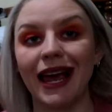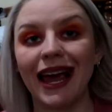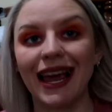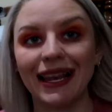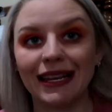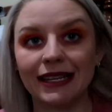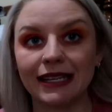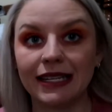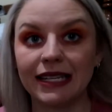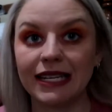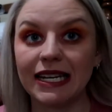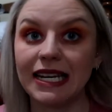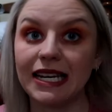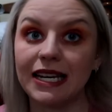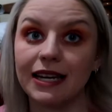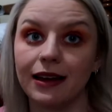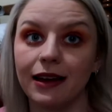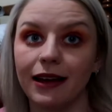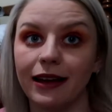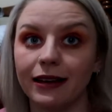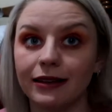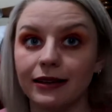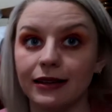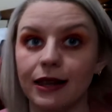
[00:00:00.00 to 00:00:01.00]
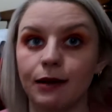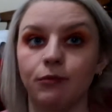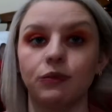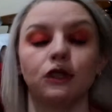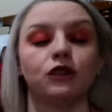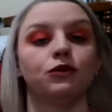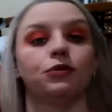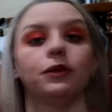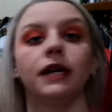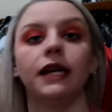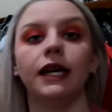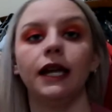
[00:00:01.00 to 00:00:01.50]
angsty, his name
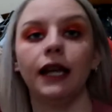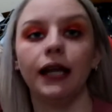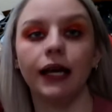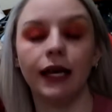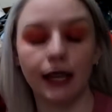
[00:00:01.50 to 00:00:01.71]
is Reed.